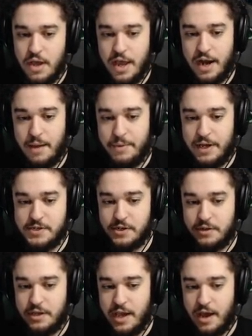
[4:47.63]
and I
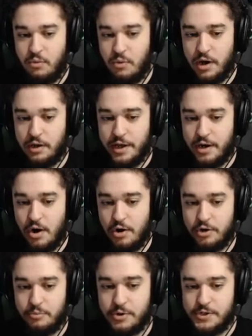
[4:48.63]
basically get, what, like one
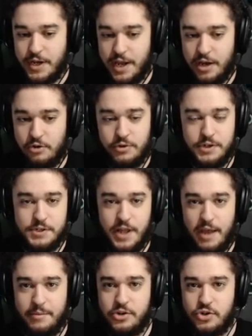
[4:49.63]
hundred percent increased
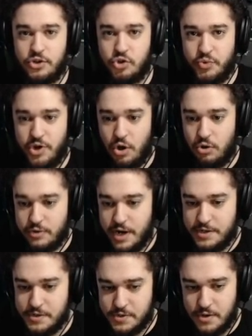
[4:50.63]
damage and three all
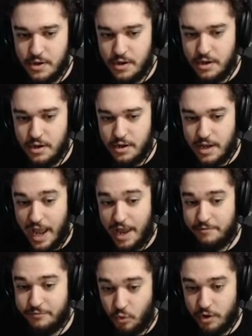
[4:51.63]
res,
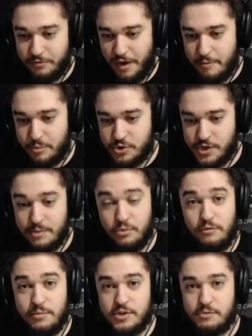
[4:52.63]
and forty-five percent
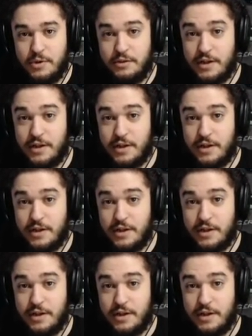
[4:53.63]
movement speed.